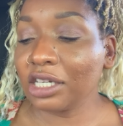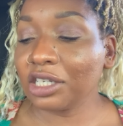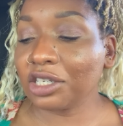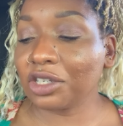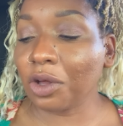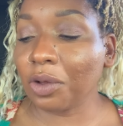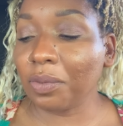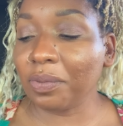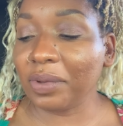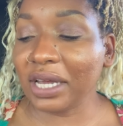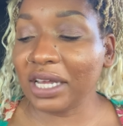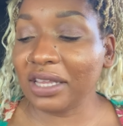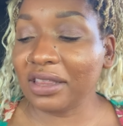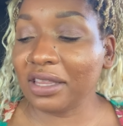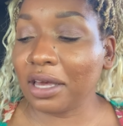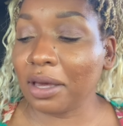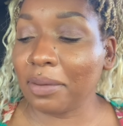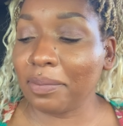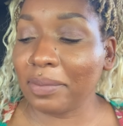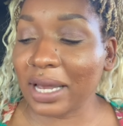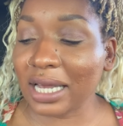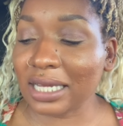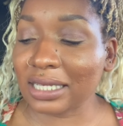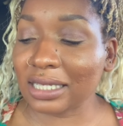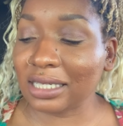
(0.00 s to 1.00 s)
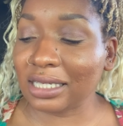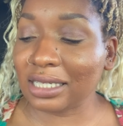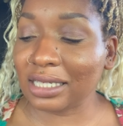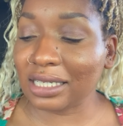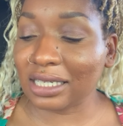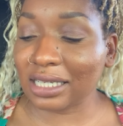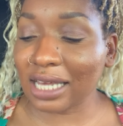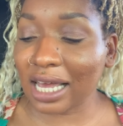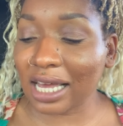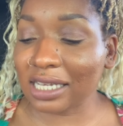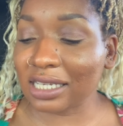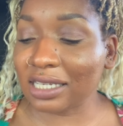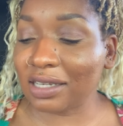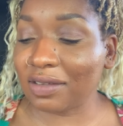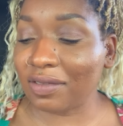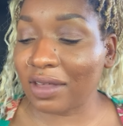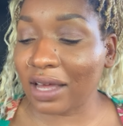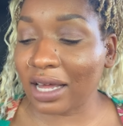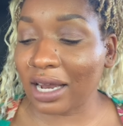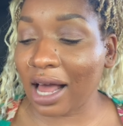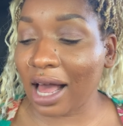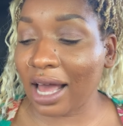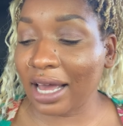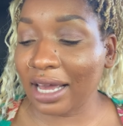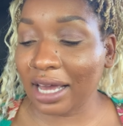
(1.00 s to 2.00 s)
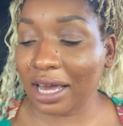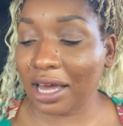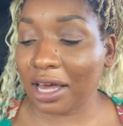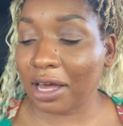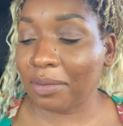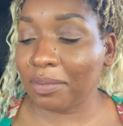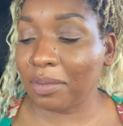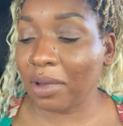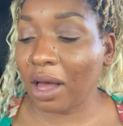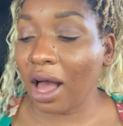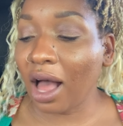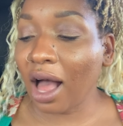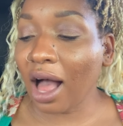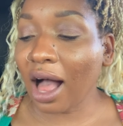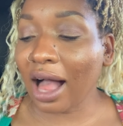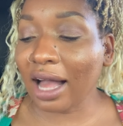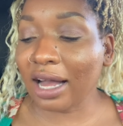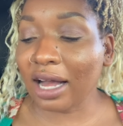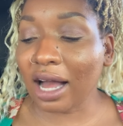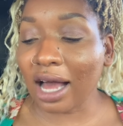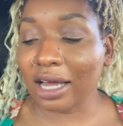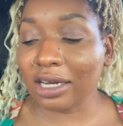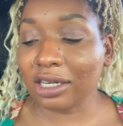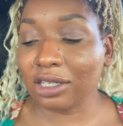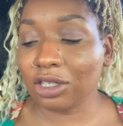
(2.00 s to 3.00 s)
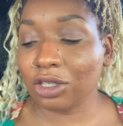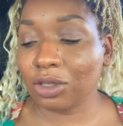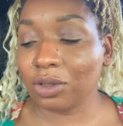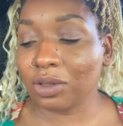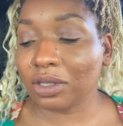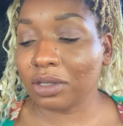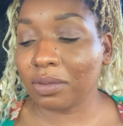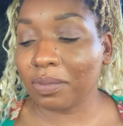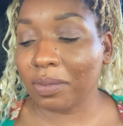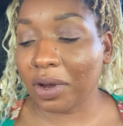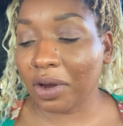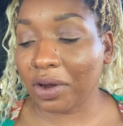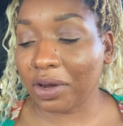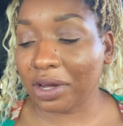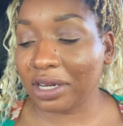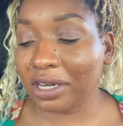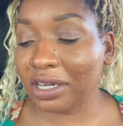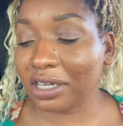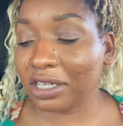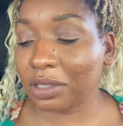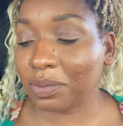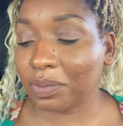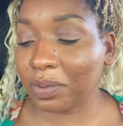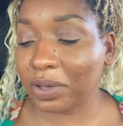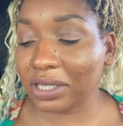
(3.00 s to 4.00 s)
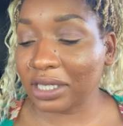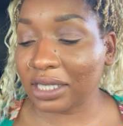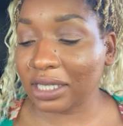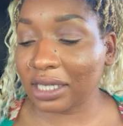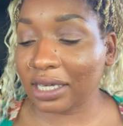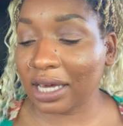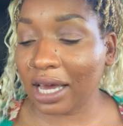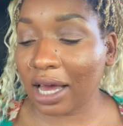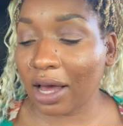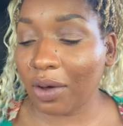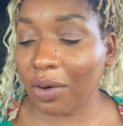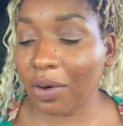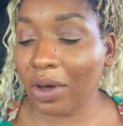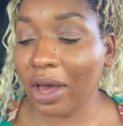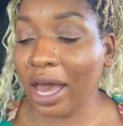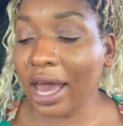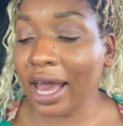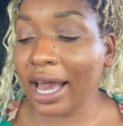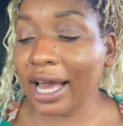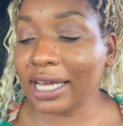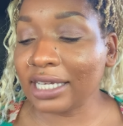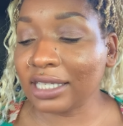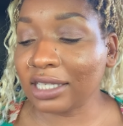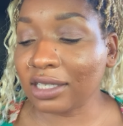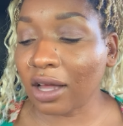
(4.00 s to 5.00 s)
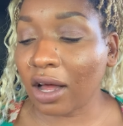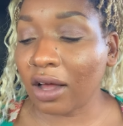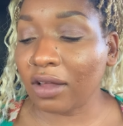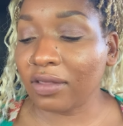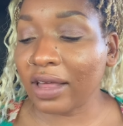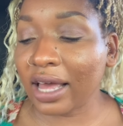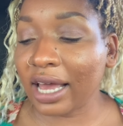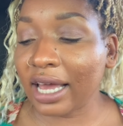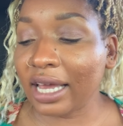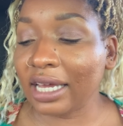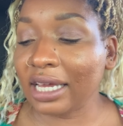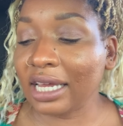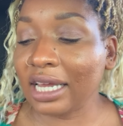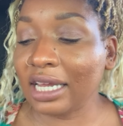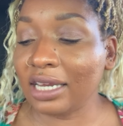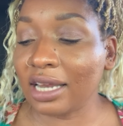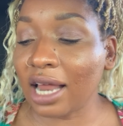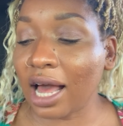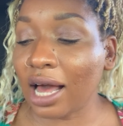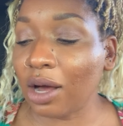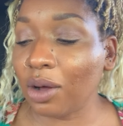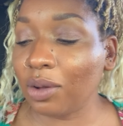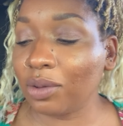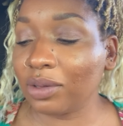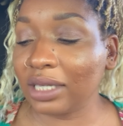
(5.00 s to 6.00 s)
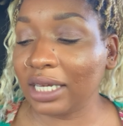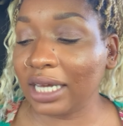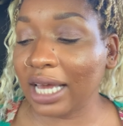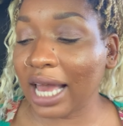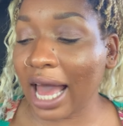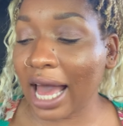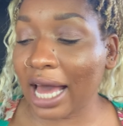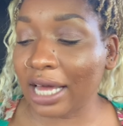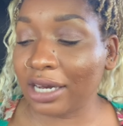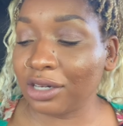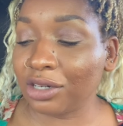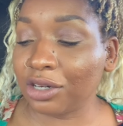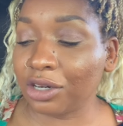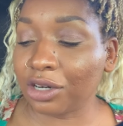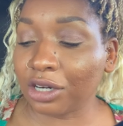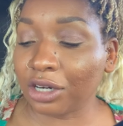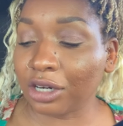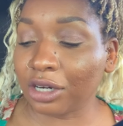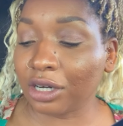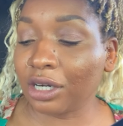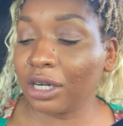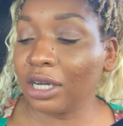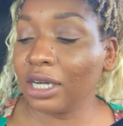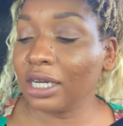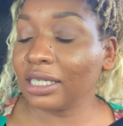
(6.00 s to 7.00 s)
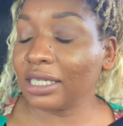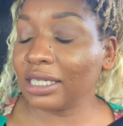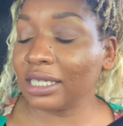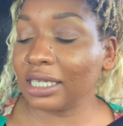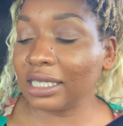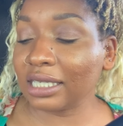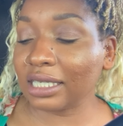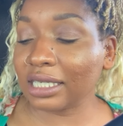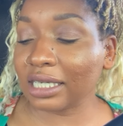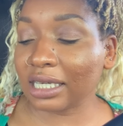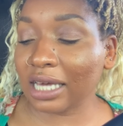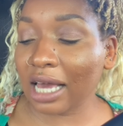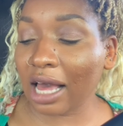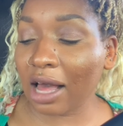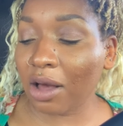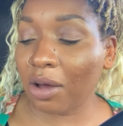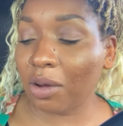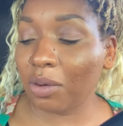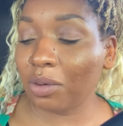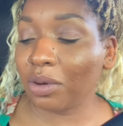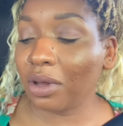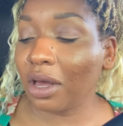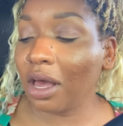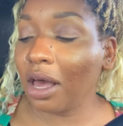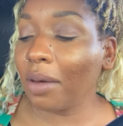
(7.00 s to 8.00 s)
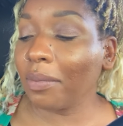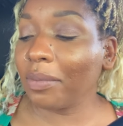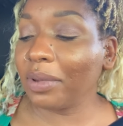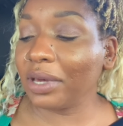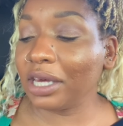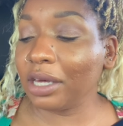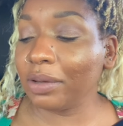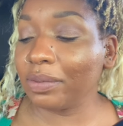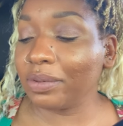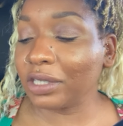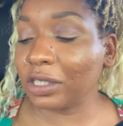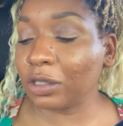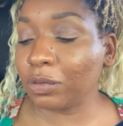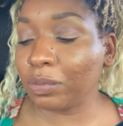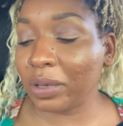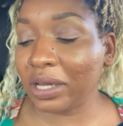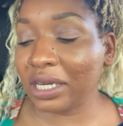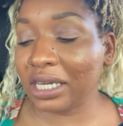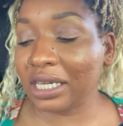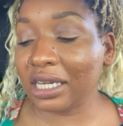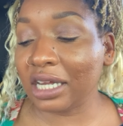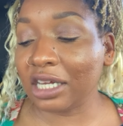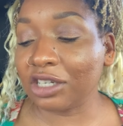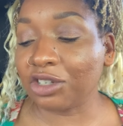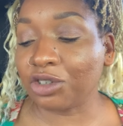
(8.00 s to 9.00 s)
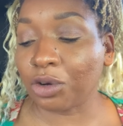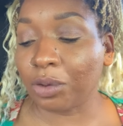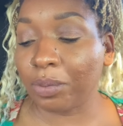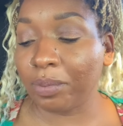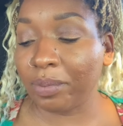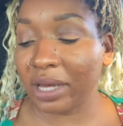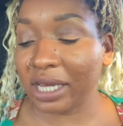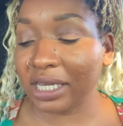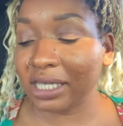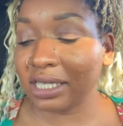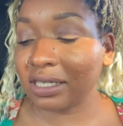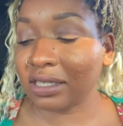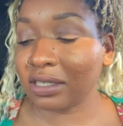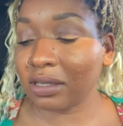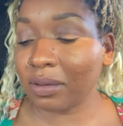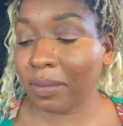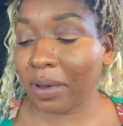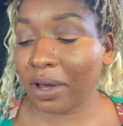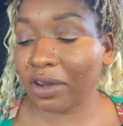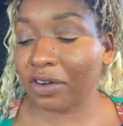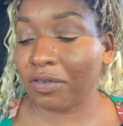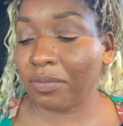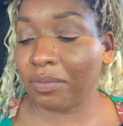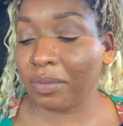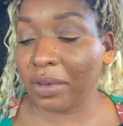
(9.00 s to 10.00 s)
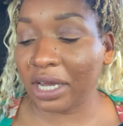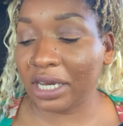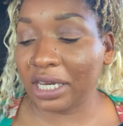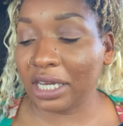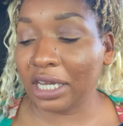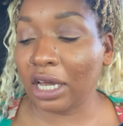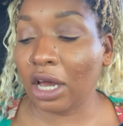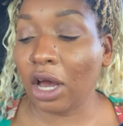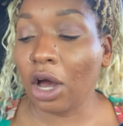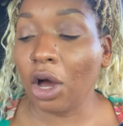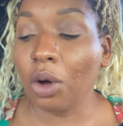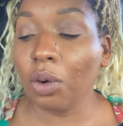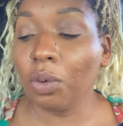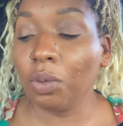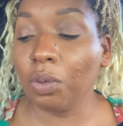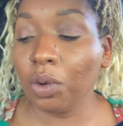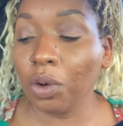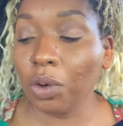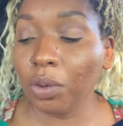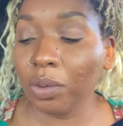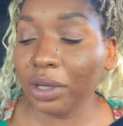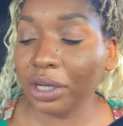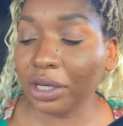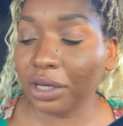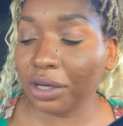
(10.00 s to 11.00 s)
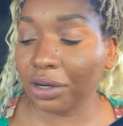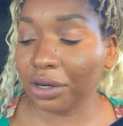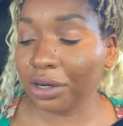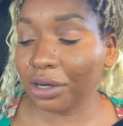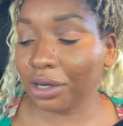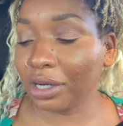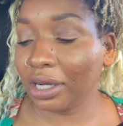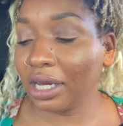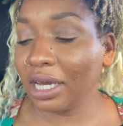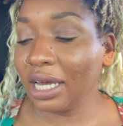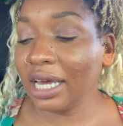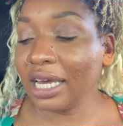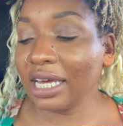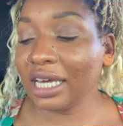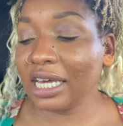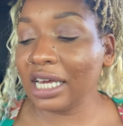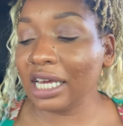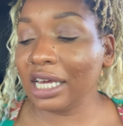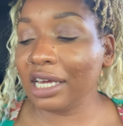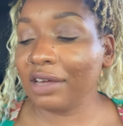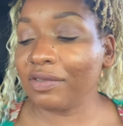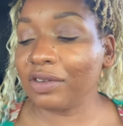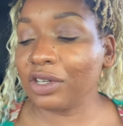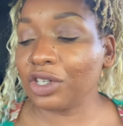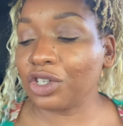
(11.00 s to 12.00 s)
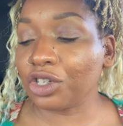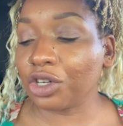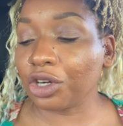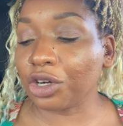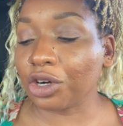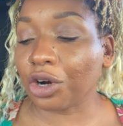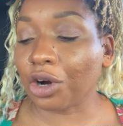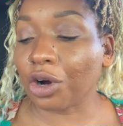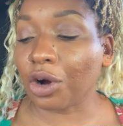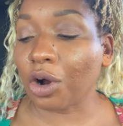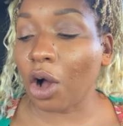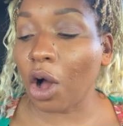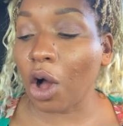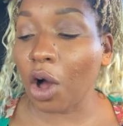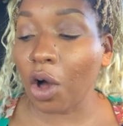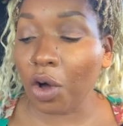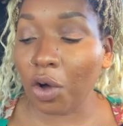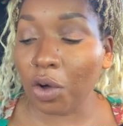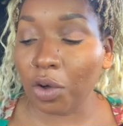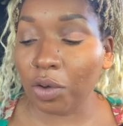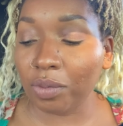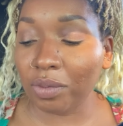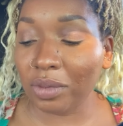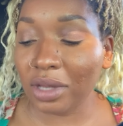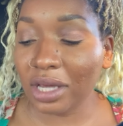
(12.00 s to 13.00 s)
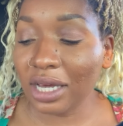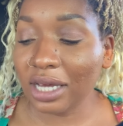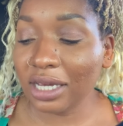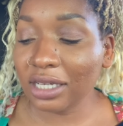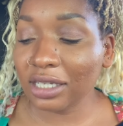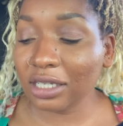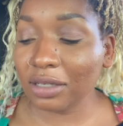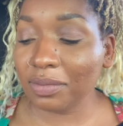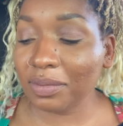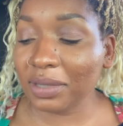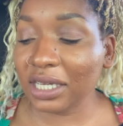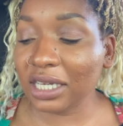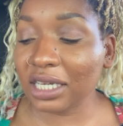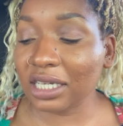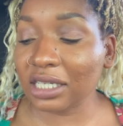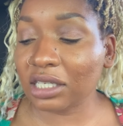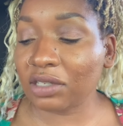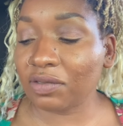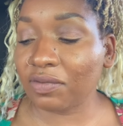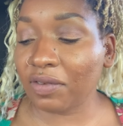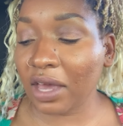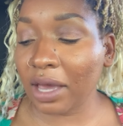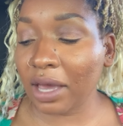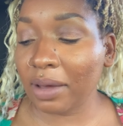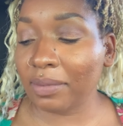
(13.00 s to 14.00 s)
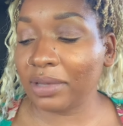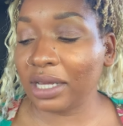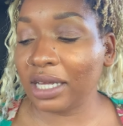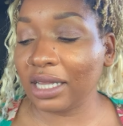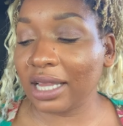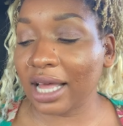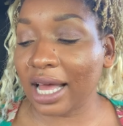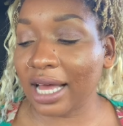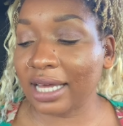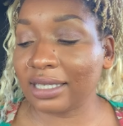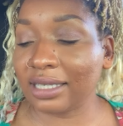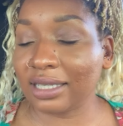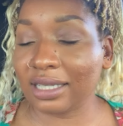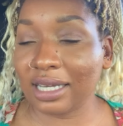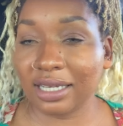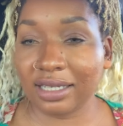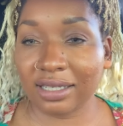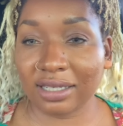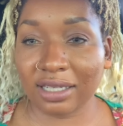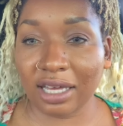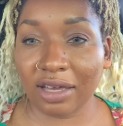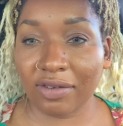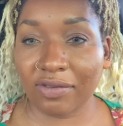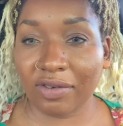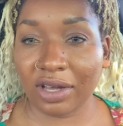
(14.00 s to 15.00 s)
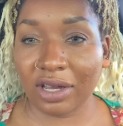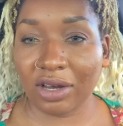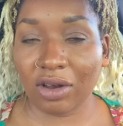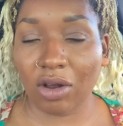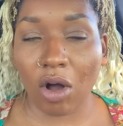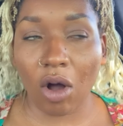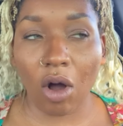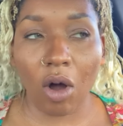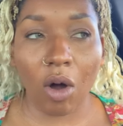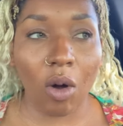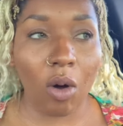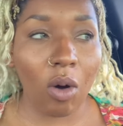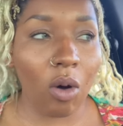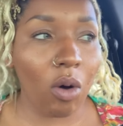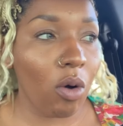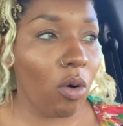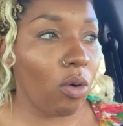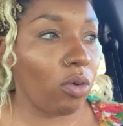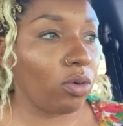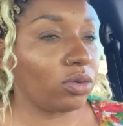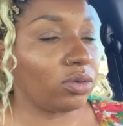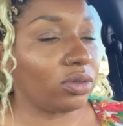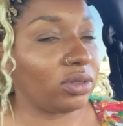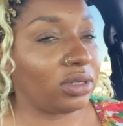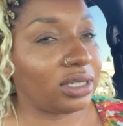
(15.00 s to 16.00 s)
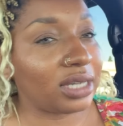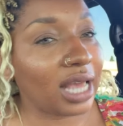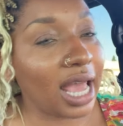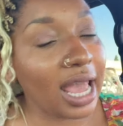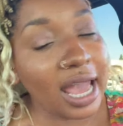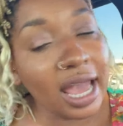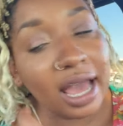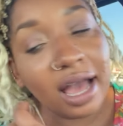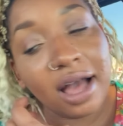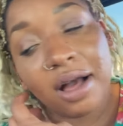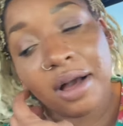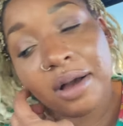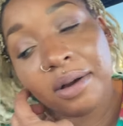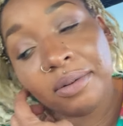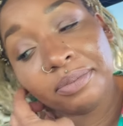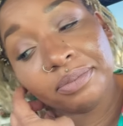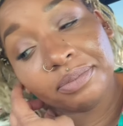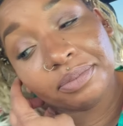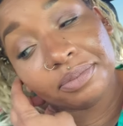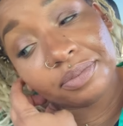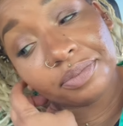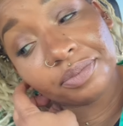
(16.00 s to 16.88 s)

So being the amazing detective that I am, I got into his American Express account and saw that he not only added her to his account, but he was spending a tremendous amount of money wooing her. He even took her home to meet his family last Thanksgiving. Oh, damn.